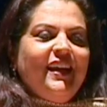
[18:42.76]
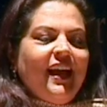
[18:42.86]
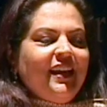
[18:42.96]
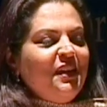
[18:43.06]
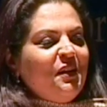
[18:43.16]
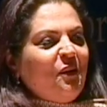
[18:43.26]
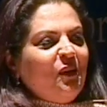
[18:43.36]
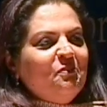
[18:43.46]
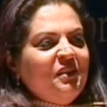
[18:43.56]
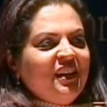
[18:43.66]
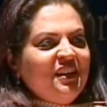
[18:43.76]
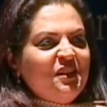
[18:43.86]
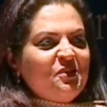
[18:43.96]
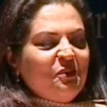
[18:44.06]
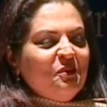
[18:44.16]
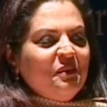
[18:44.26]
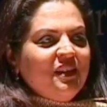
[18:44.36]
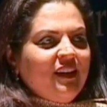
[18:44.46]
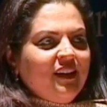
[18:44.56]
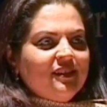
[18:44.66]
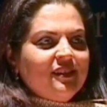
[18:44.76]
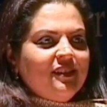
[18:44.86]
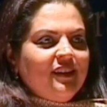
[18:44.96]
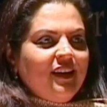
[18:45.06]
And he called me and he told me that